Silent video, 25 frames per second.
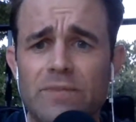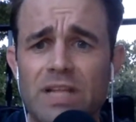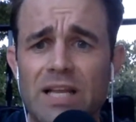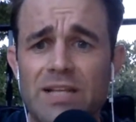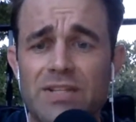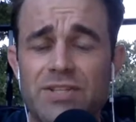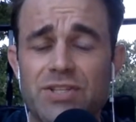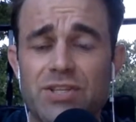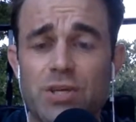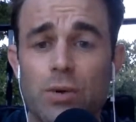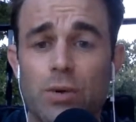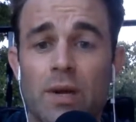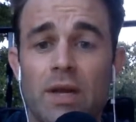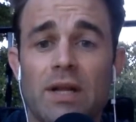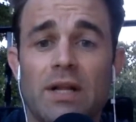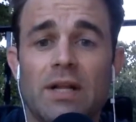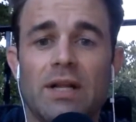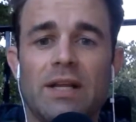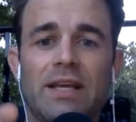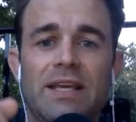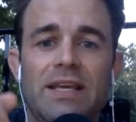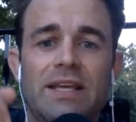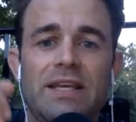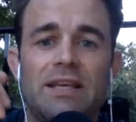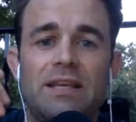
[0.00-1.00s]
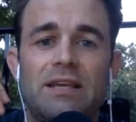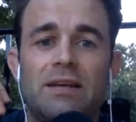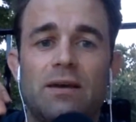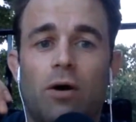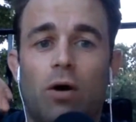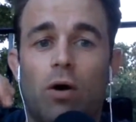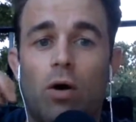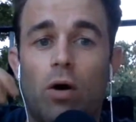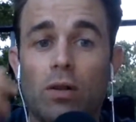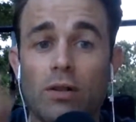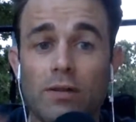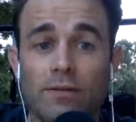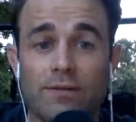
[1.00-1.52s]
And so
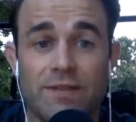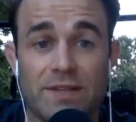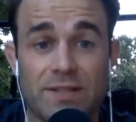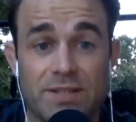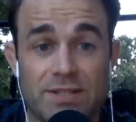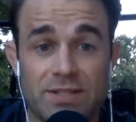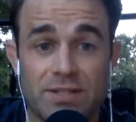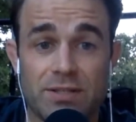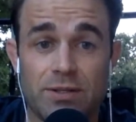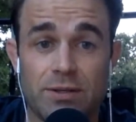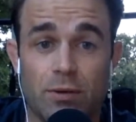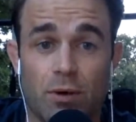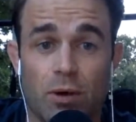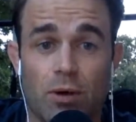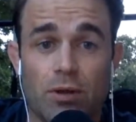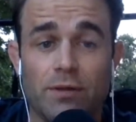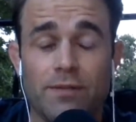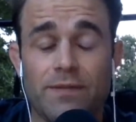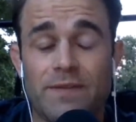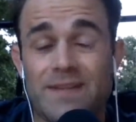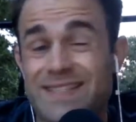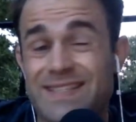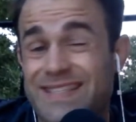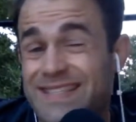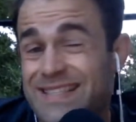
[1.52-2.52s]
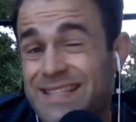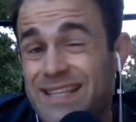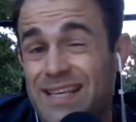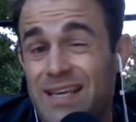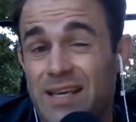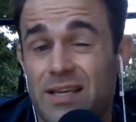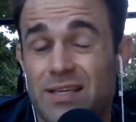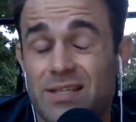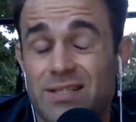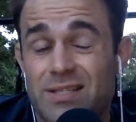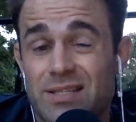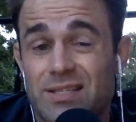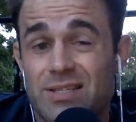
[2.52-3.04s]
all of this, all of these
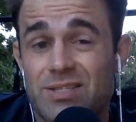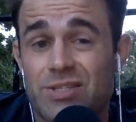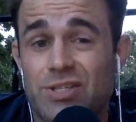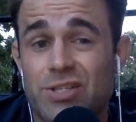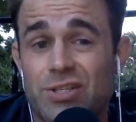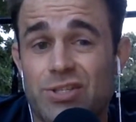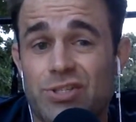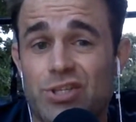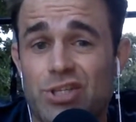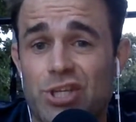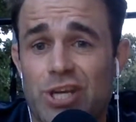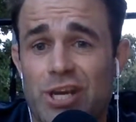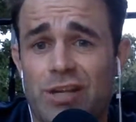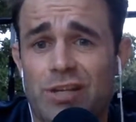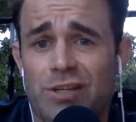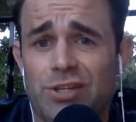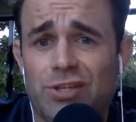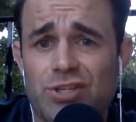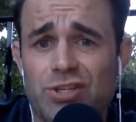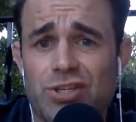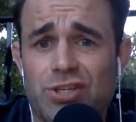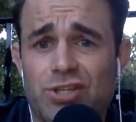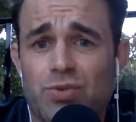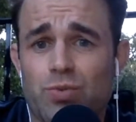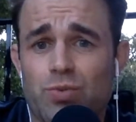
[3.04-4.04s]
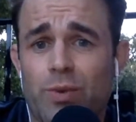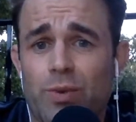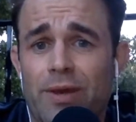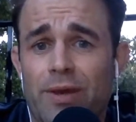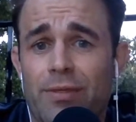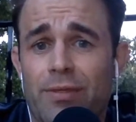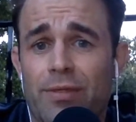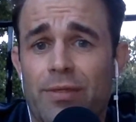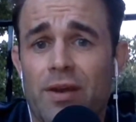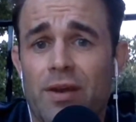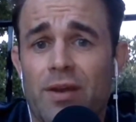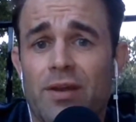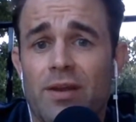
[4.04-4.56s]
things, these challenges
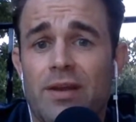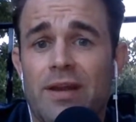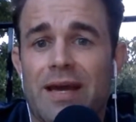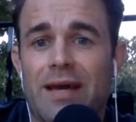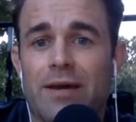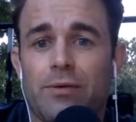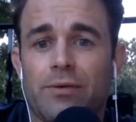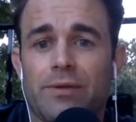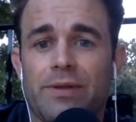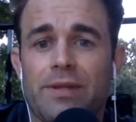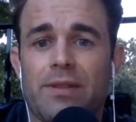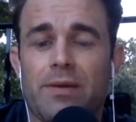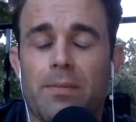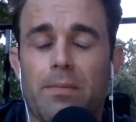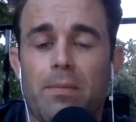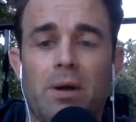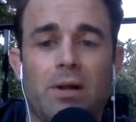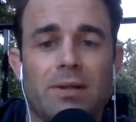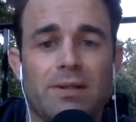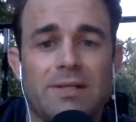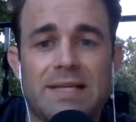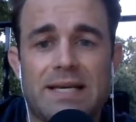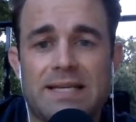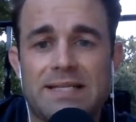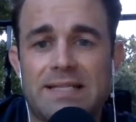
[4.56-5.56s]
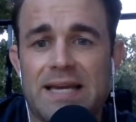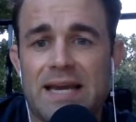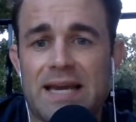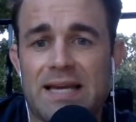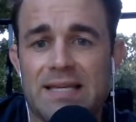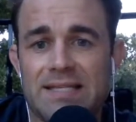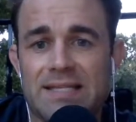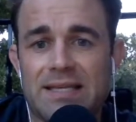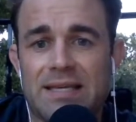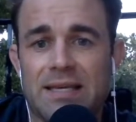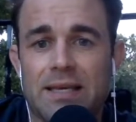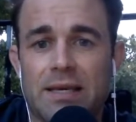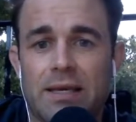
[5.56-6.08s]
with not only the
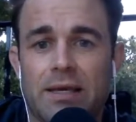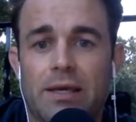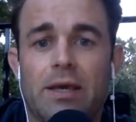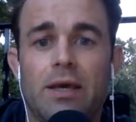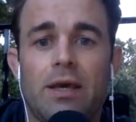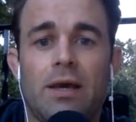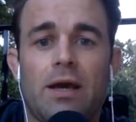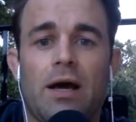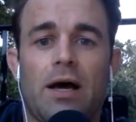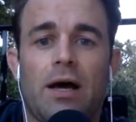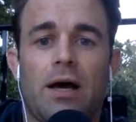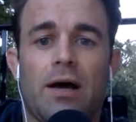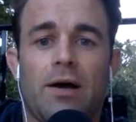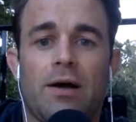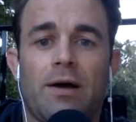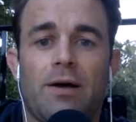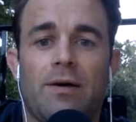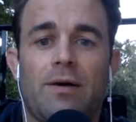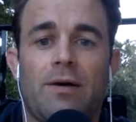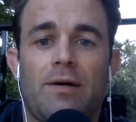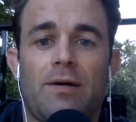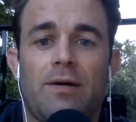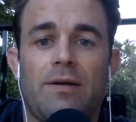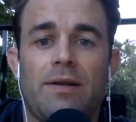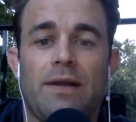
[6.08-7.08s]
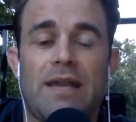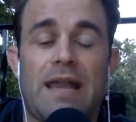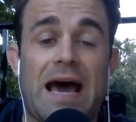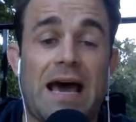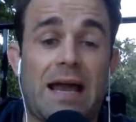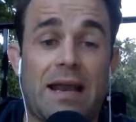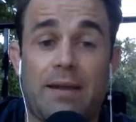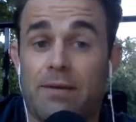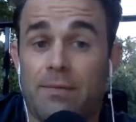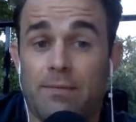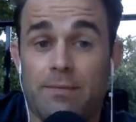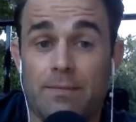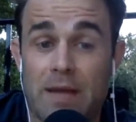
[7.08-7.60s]
multitasking
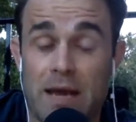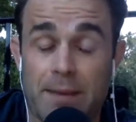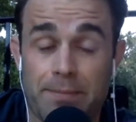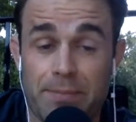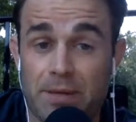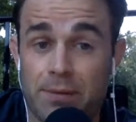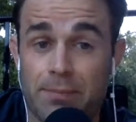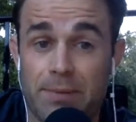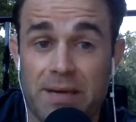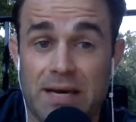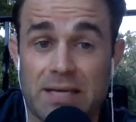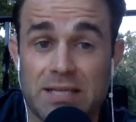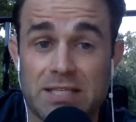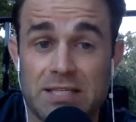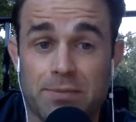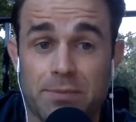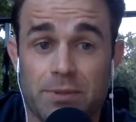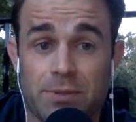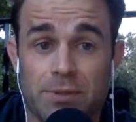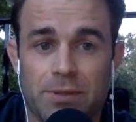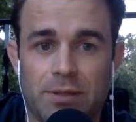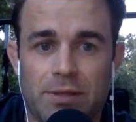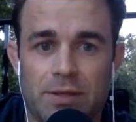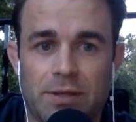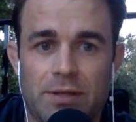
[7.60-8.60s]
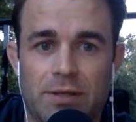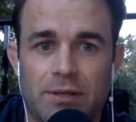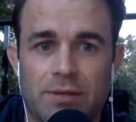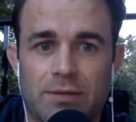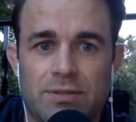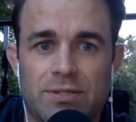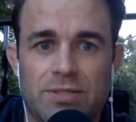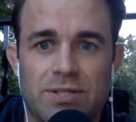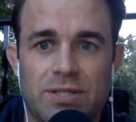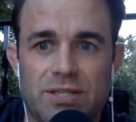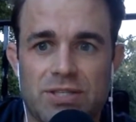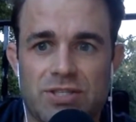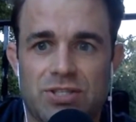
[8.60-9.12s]
not being possible,
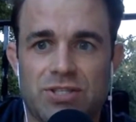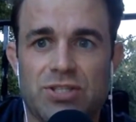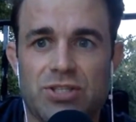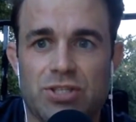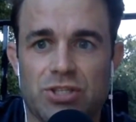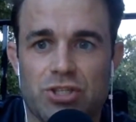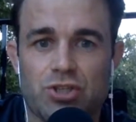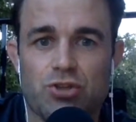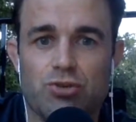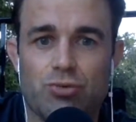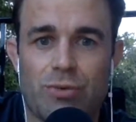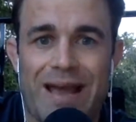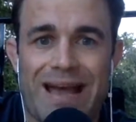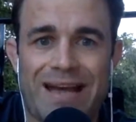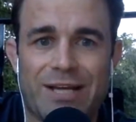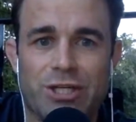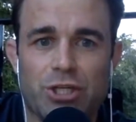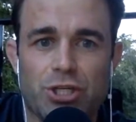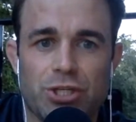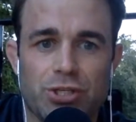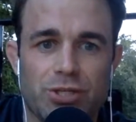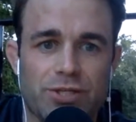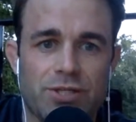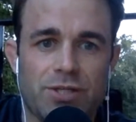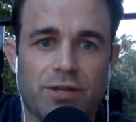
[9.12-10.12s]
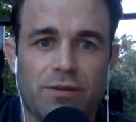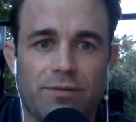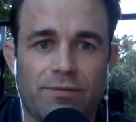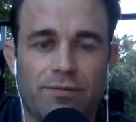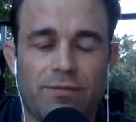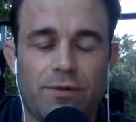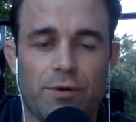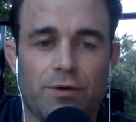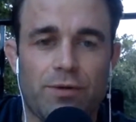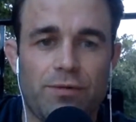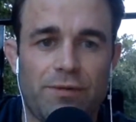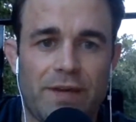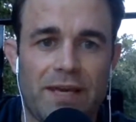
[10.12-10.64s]
and these distractions of
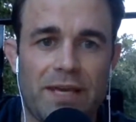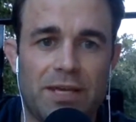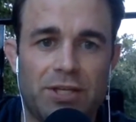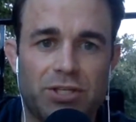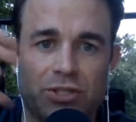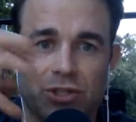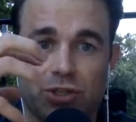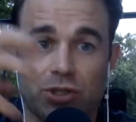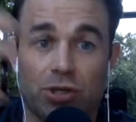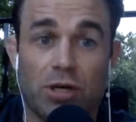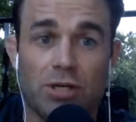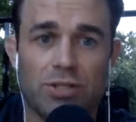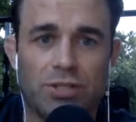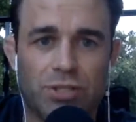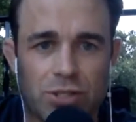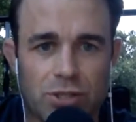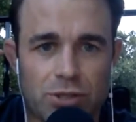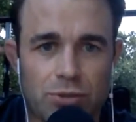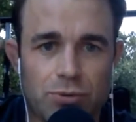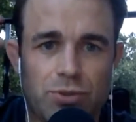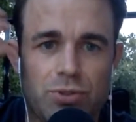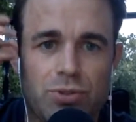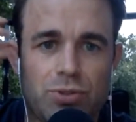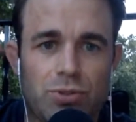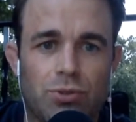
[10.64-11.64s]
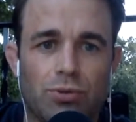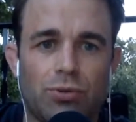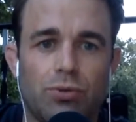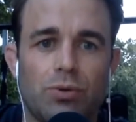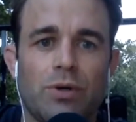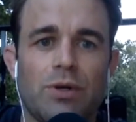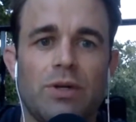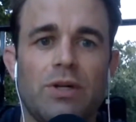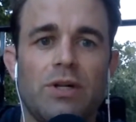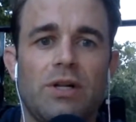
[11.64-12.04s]
notifications causing you to